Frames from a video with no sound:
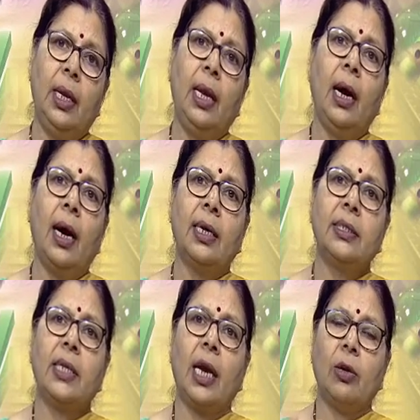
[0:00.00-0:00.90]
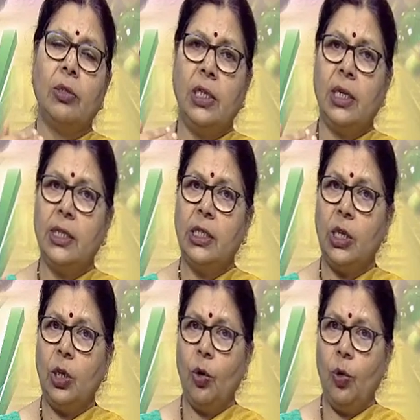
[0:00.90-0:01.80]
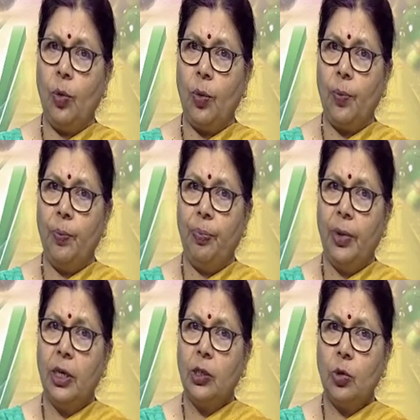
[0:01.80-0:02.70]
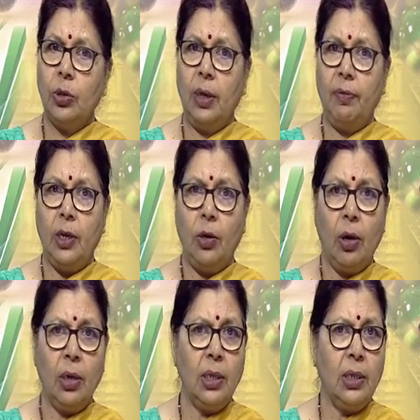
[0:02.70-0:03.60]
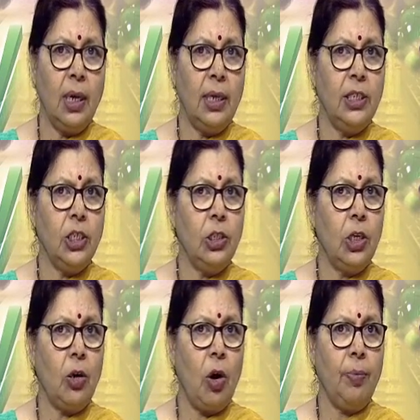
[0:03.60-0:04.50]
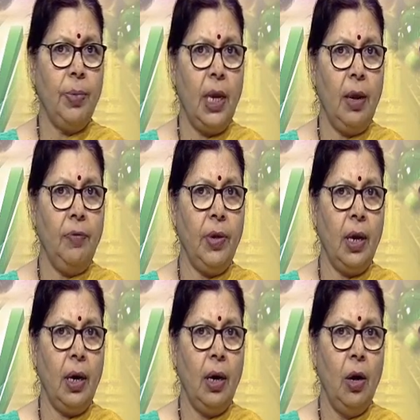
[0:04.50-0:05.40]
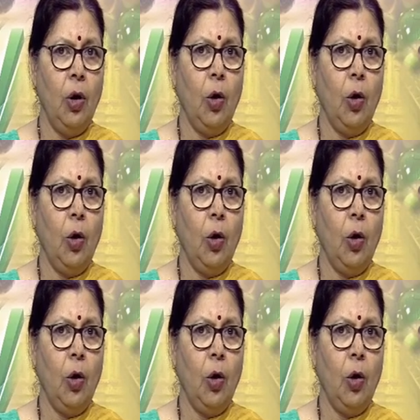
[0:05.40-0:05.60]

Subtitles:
they are psychological secure. So, they will not indulge in the wrong behavior,